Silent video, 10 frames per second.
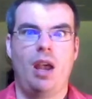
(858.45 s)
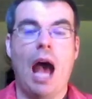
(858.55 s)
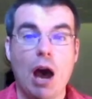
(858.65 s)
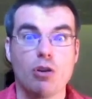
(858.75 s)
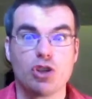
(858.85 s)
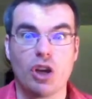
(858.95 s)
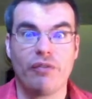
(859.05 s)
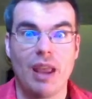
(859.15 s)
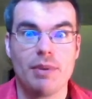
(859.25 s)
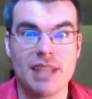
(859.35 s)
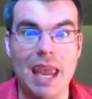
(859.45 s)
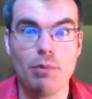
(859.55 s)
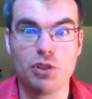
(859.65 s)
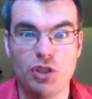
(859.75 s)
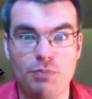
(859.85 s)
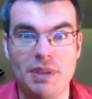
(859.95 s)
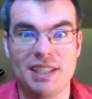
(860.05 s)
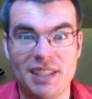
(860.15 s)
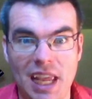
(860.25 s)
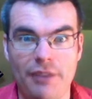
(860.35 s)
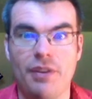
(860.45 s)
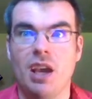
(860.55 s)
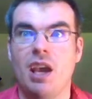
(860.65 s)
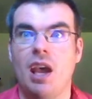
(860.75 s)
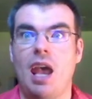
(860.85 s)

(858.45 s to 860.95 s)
How is your families able to be safe